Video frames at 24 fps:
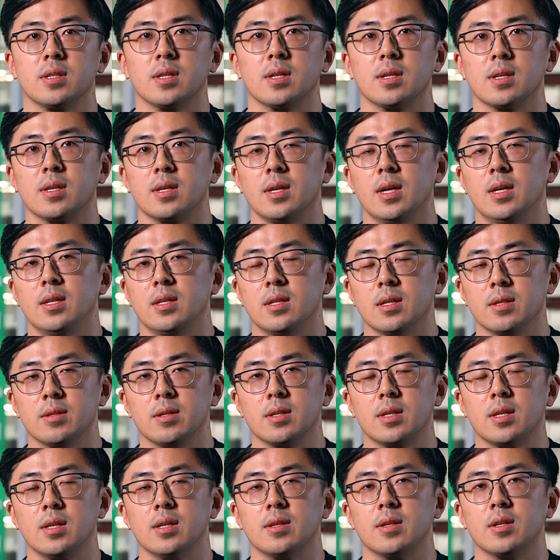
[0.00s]
like any other
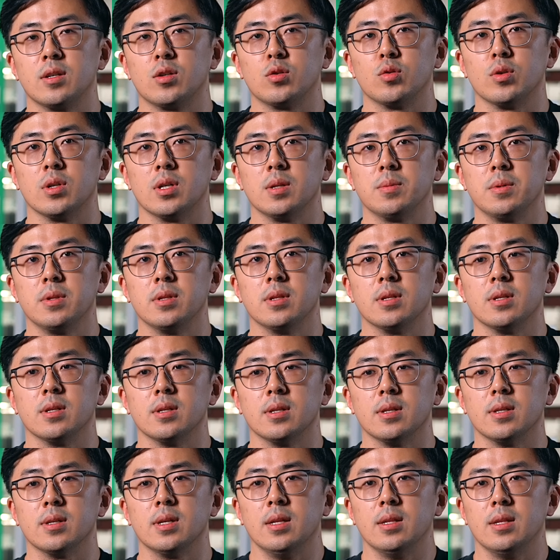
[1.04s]
kid that grew up in
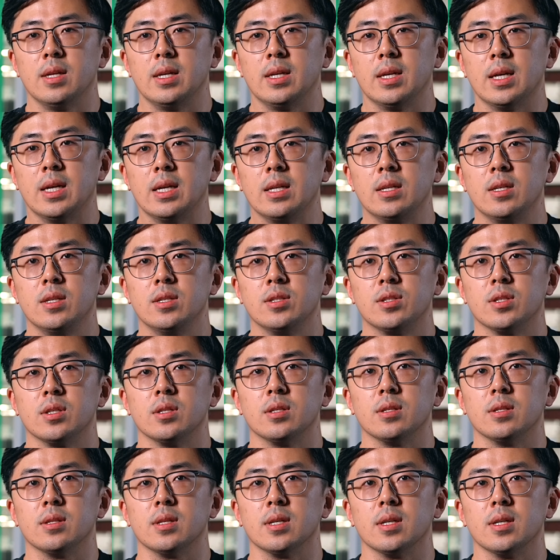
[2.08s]
the late 80s
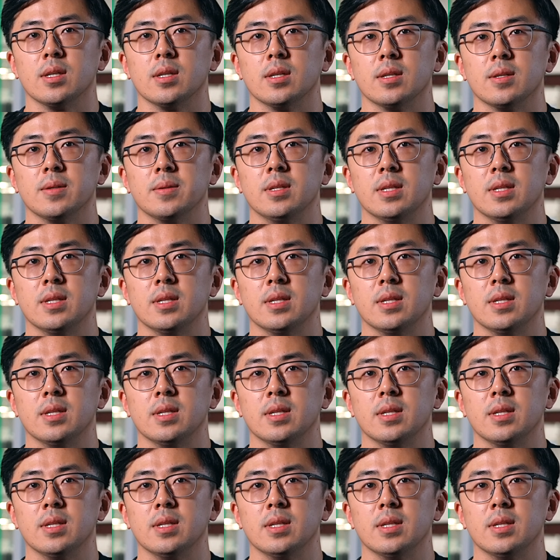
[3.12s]
and uh,